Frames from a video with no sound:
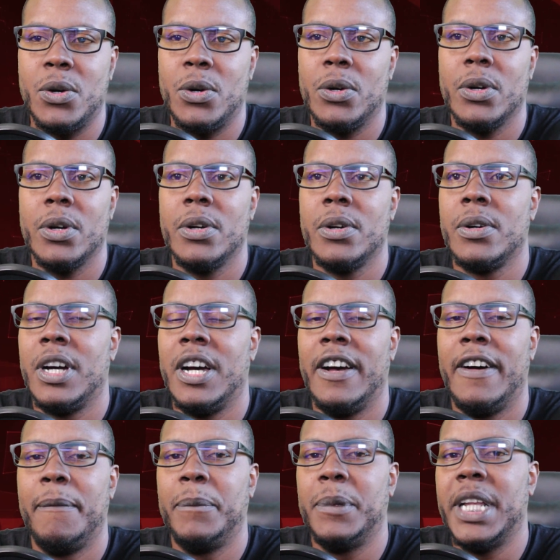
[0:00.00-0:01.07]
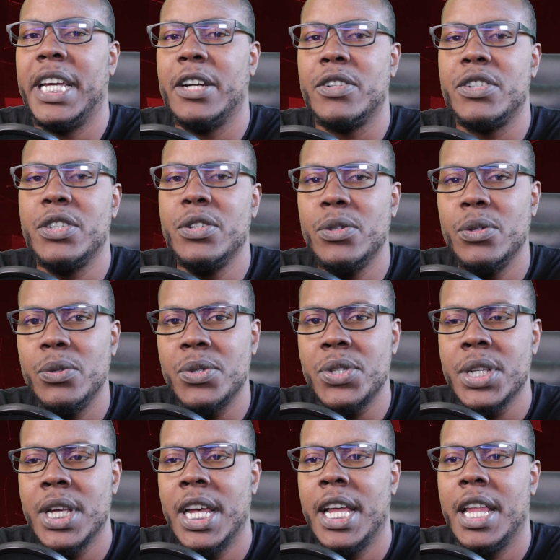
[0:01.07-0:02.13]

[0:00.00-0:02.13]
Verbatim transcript: or um, layer twos